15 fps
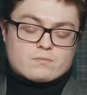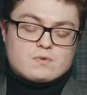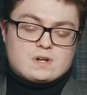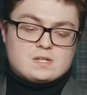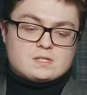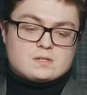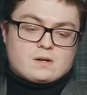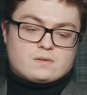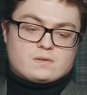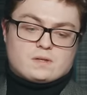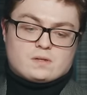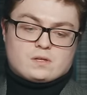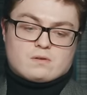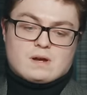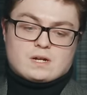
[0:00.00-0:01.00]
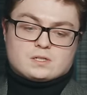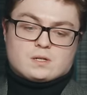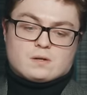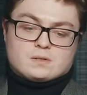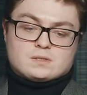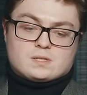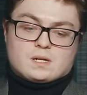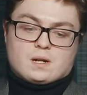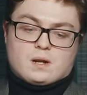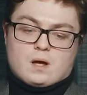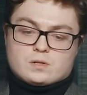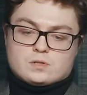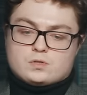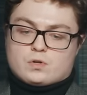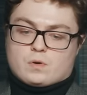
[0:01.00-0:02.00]
reason, I think that you're actually going to see a
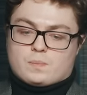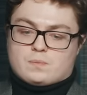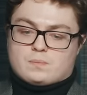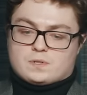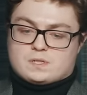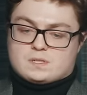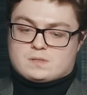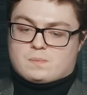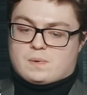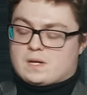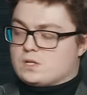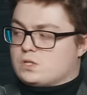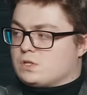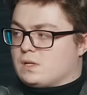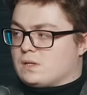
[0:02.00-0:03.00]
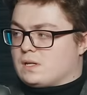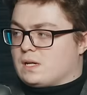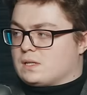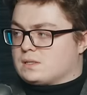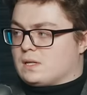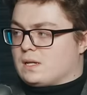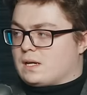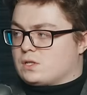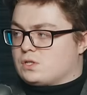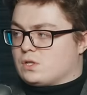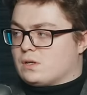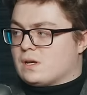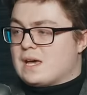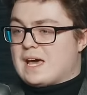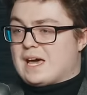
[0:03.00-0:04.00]
large drop in participation at the next
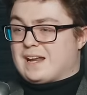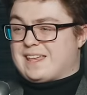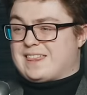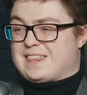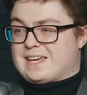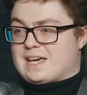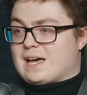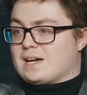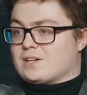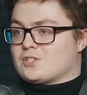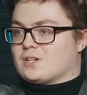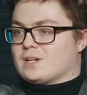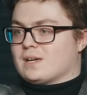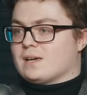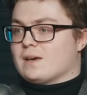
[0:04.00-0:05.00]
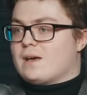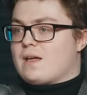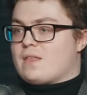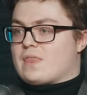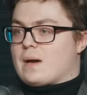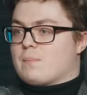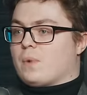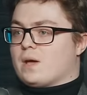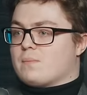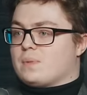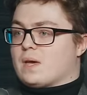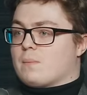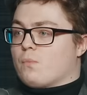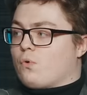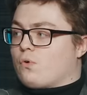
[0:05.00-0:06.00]
election. And I think actually that might
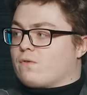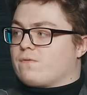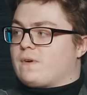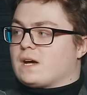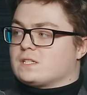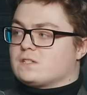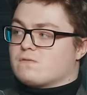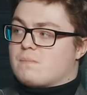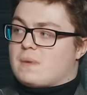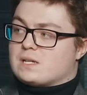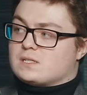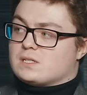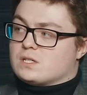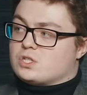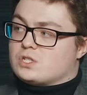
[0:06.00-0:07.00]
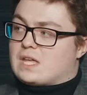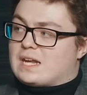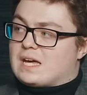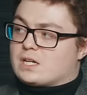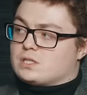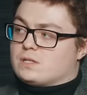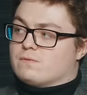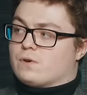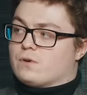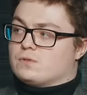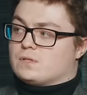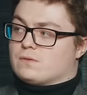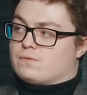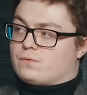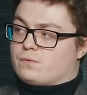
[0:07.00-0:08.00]
be a more effective message than actually
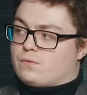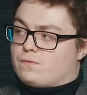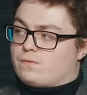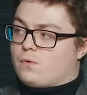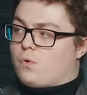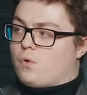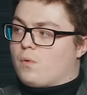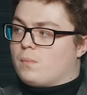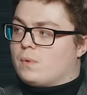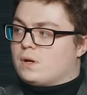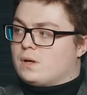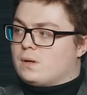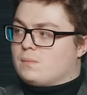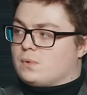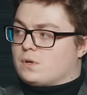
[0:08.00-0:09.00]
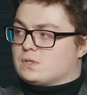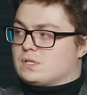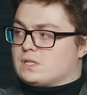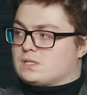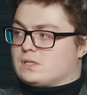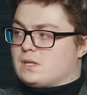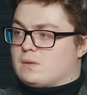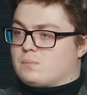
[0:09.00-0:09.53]
voting for reform. Because it's